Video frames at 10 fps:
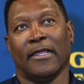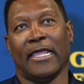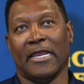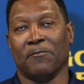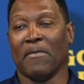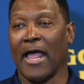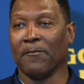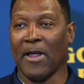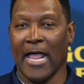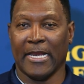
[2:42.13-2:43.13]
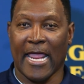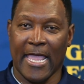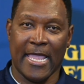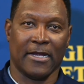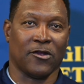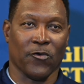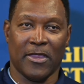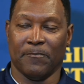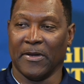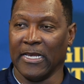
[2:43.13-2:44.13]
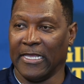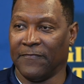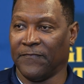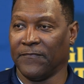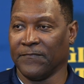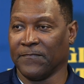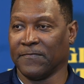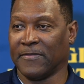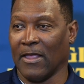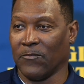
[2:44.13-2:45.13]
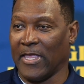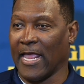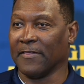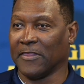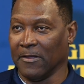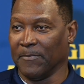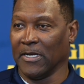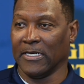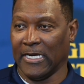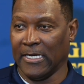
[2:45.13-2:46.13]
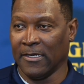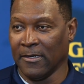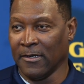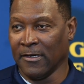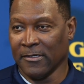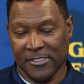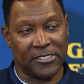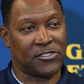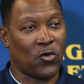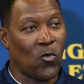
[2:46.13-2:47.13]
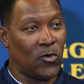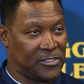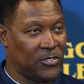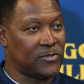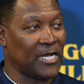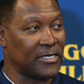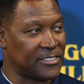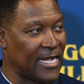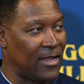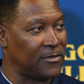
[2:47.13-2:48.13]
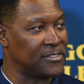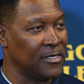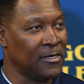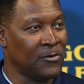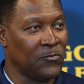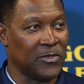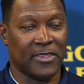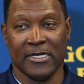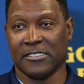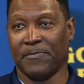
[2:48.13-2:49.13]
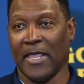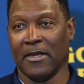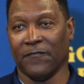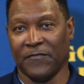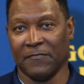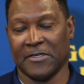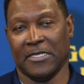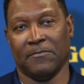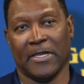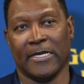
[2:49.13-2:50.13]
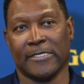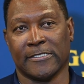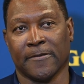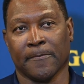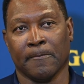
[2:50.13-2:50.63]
And in my mind, I had great belief that we had the ability to score two touchdowns within a span of 15 minutes